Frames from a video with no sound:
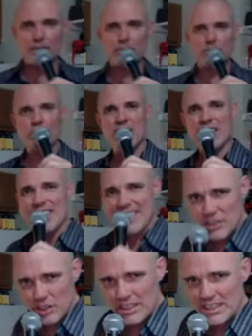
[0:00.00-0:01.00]

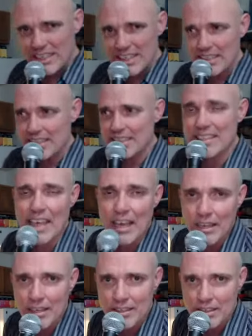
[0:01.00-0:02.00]
religiously
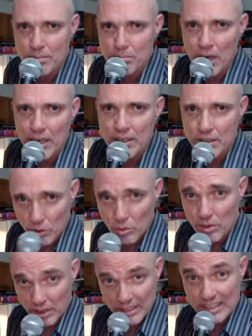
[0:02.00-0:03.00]
zealous
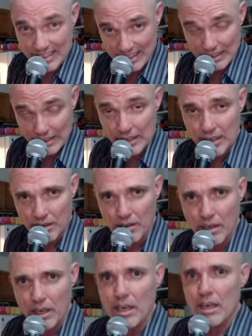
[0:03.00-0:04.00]
minority
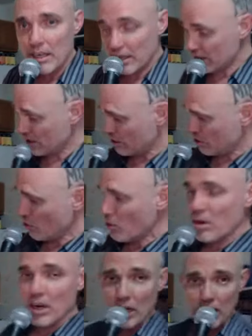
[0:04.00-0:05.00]

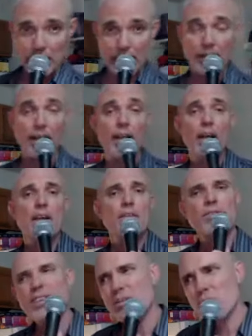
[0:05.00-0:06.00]
historically
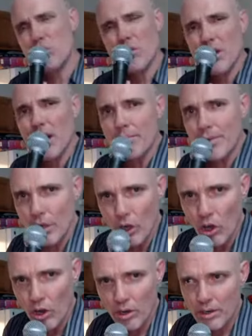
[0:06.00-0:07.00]
that will come
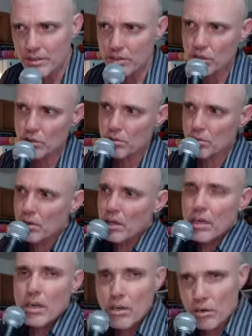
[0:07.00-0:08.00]
along to
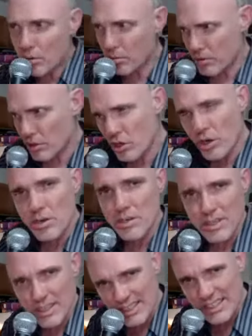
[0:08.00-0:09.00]
turn
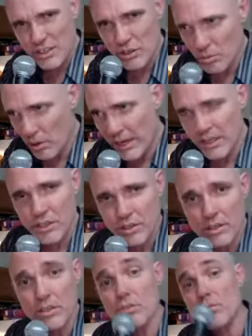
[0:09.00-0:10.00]
the
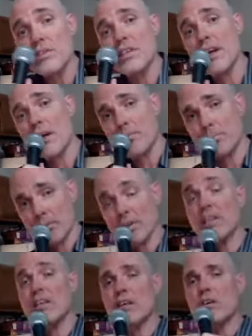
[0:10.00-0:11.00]
situation to their
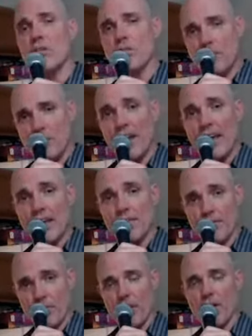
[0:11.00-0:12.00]
political
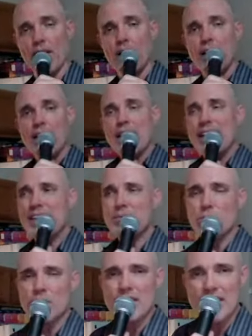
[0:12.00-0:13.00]
favor. It
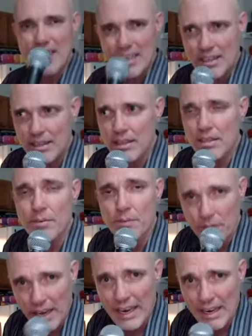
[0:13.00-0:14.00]
was in the
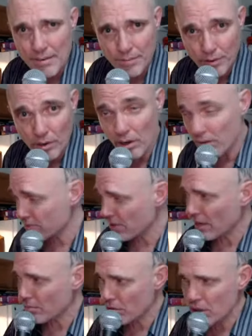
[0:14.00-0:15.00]
favor of
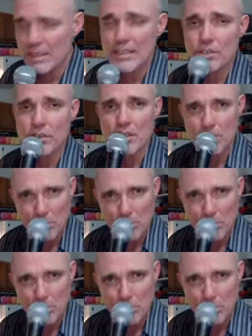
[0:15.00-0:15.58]
that religious